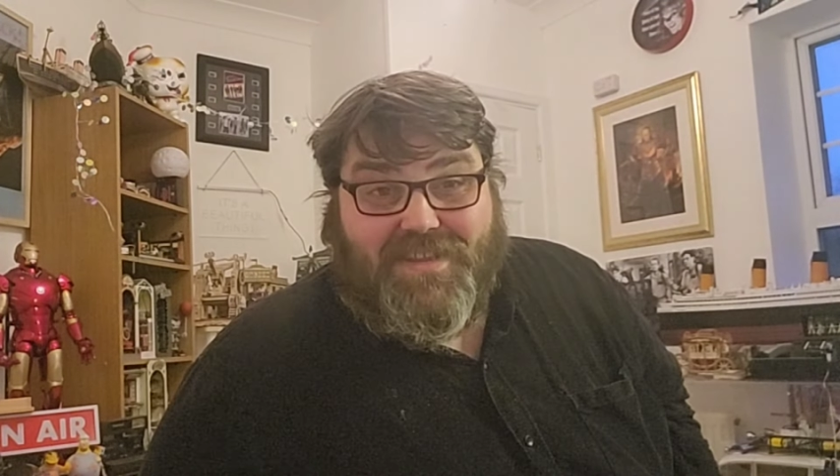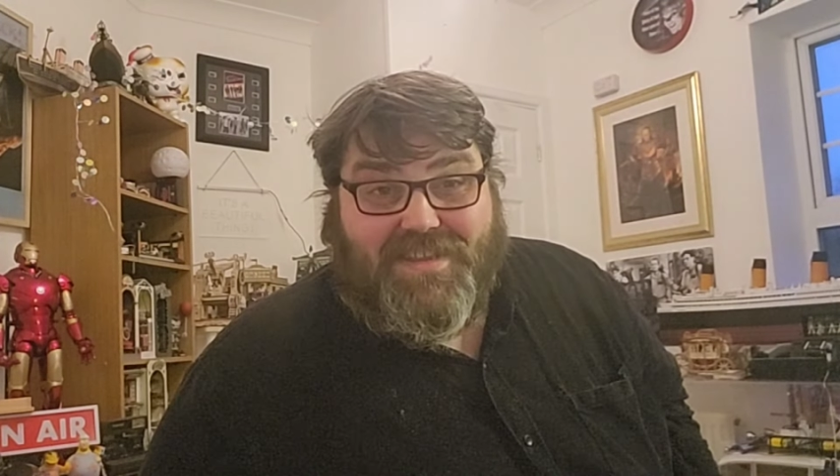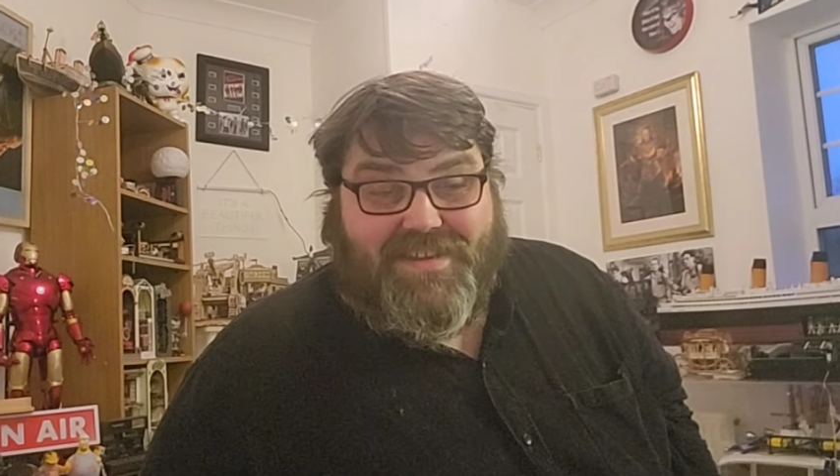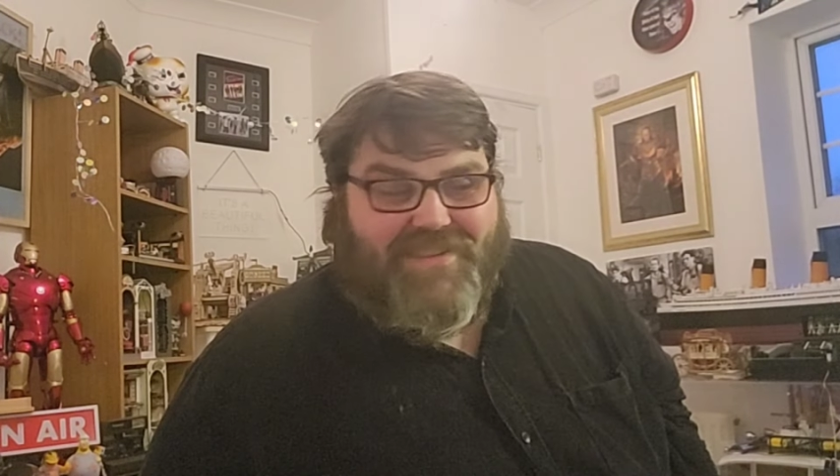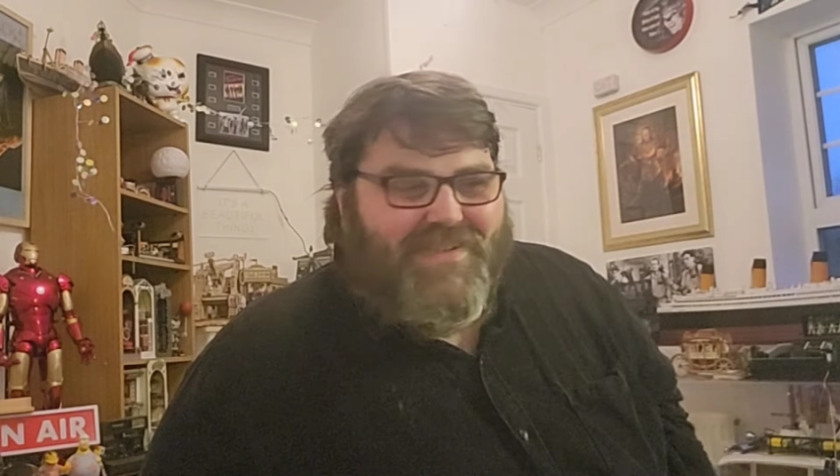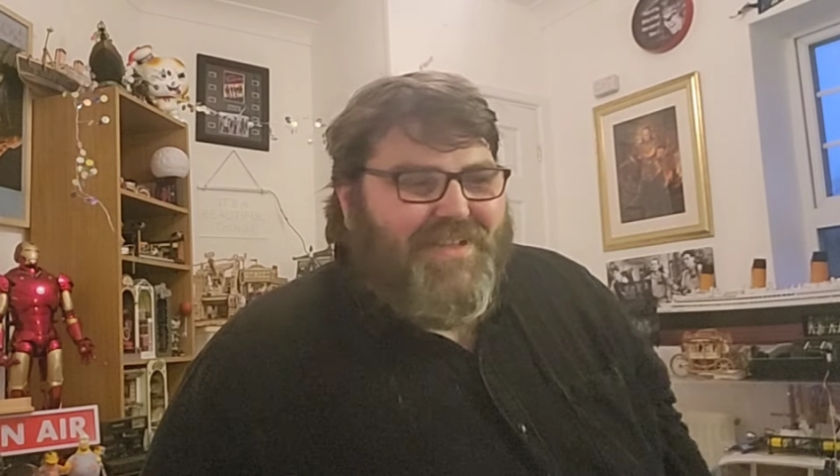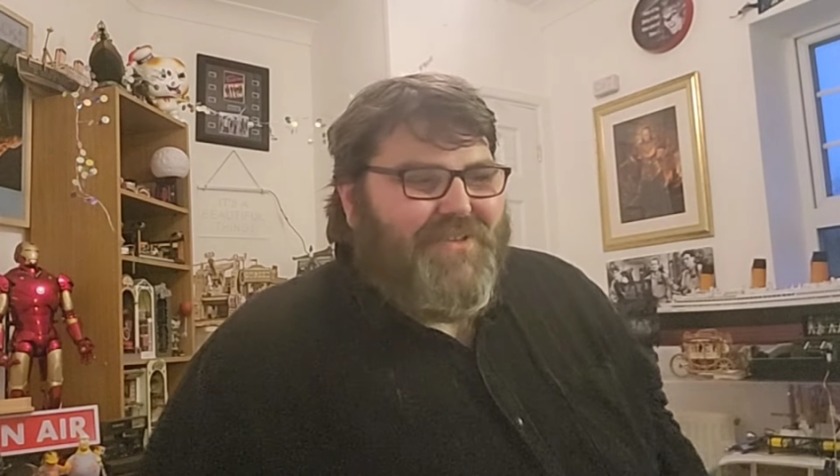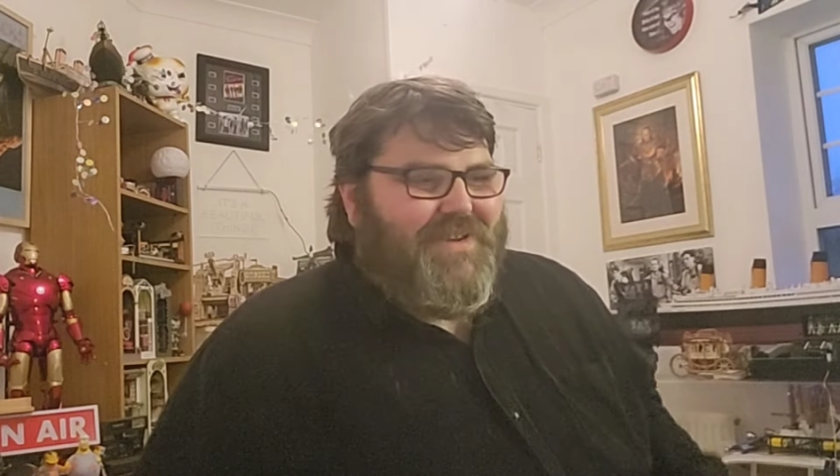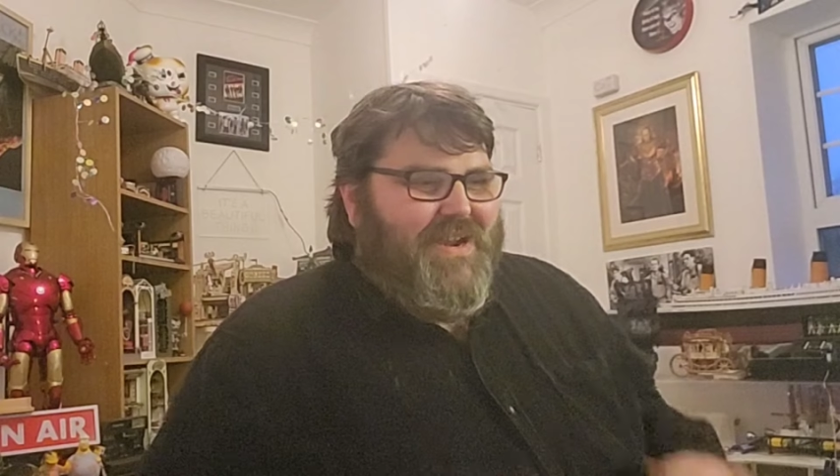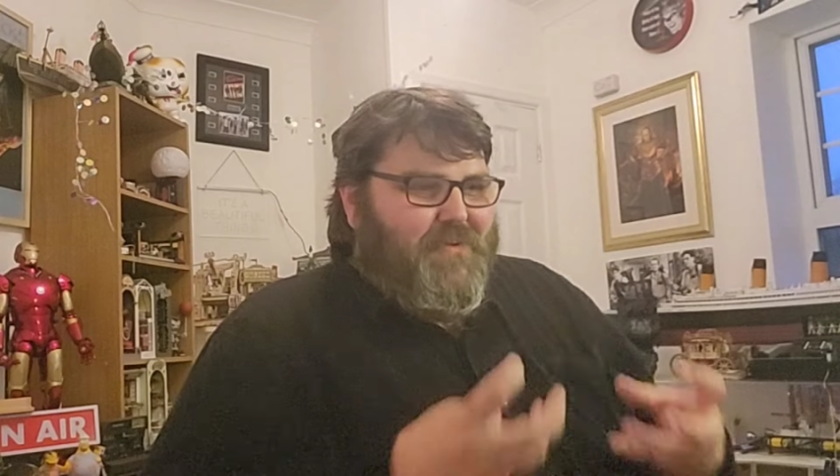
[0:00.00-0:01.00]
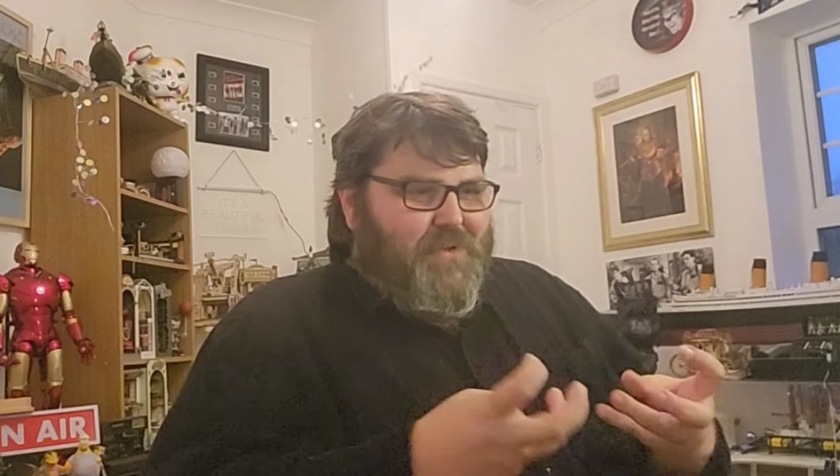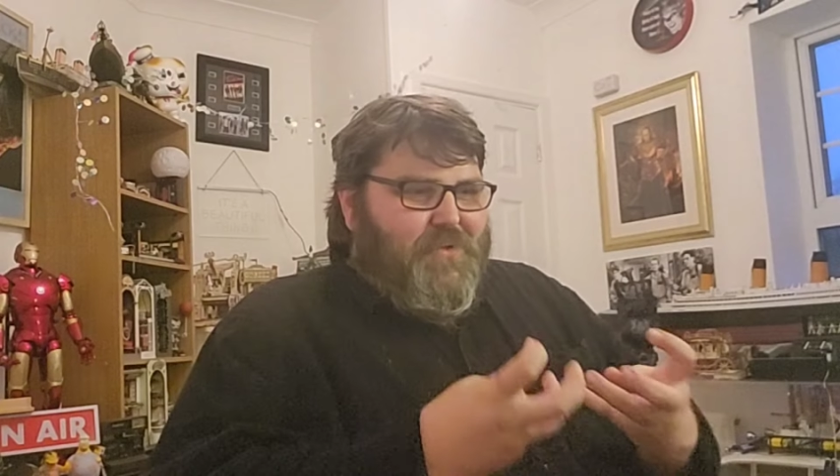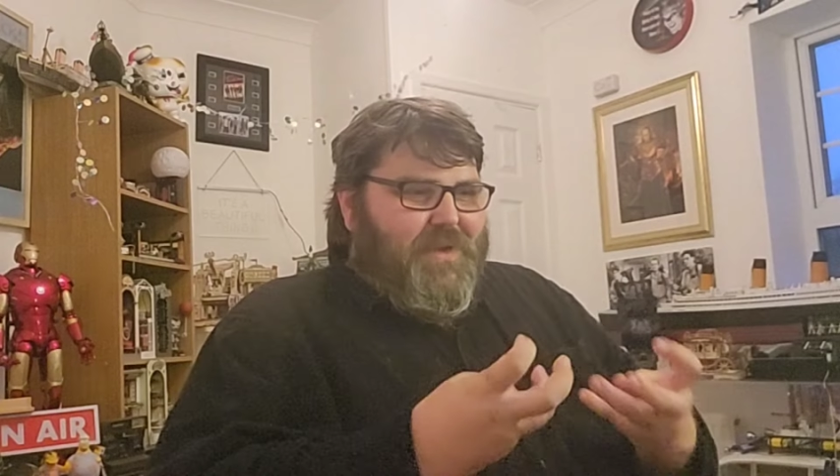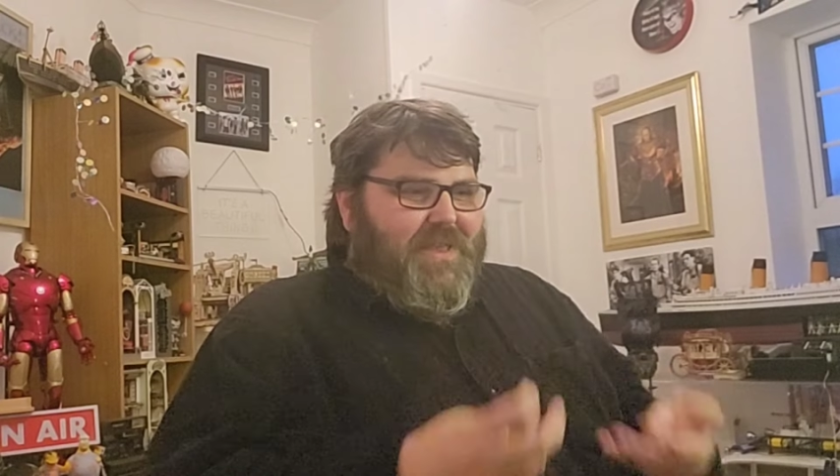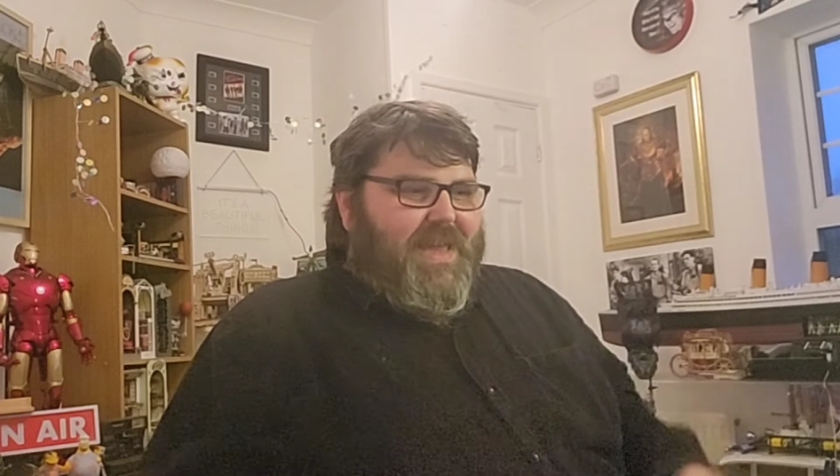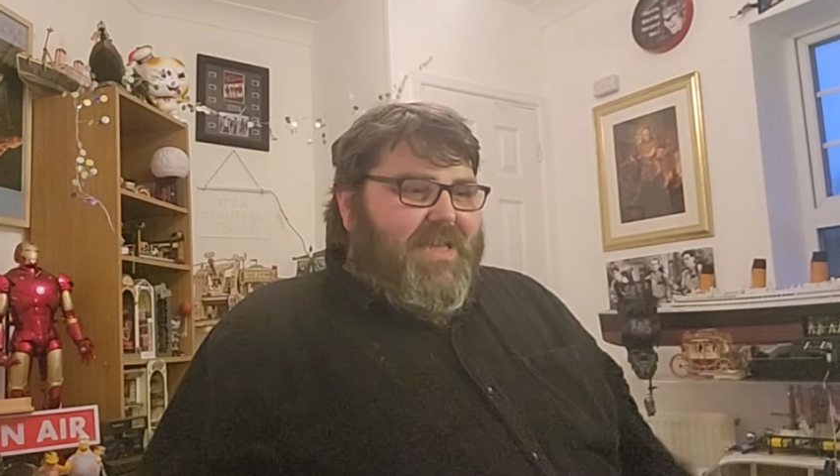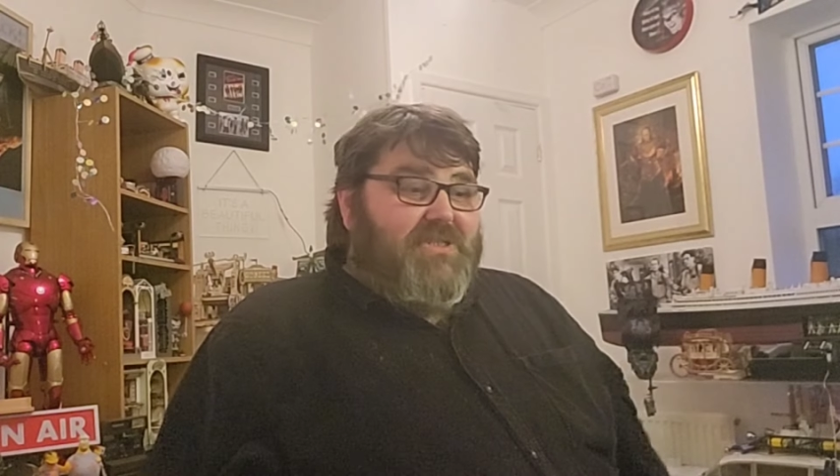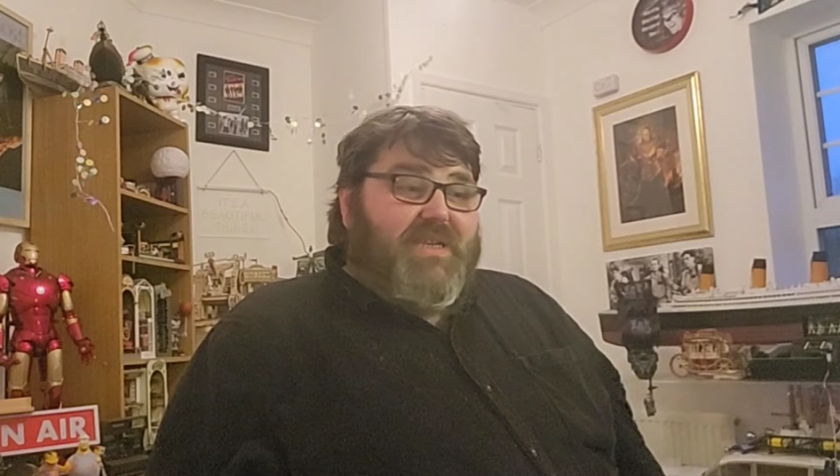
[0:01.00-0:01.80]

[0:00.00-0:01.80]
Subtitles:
you know, a good hour you're engaged.